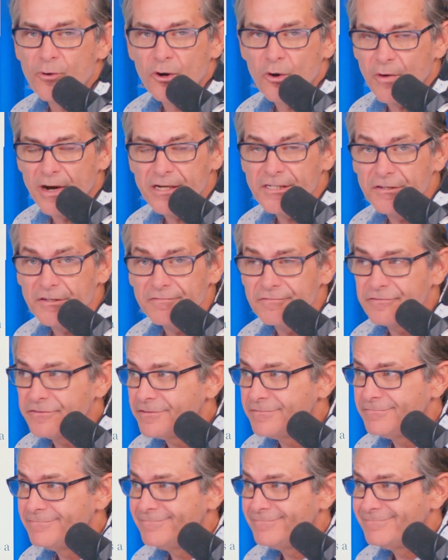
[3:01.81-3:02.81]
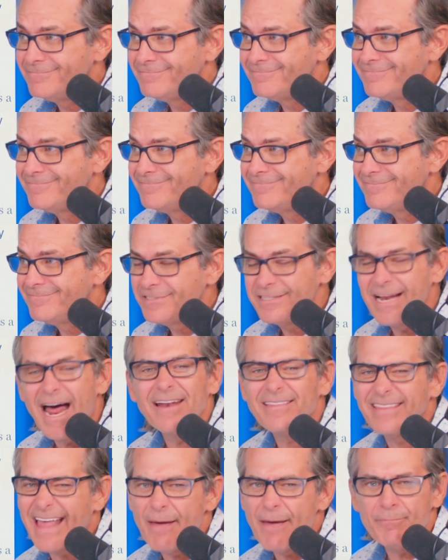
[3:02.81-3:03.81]
progressive. It's
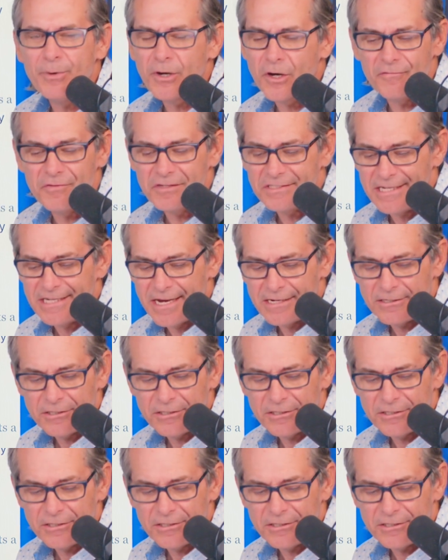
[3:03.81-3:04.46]
not that big of a tent.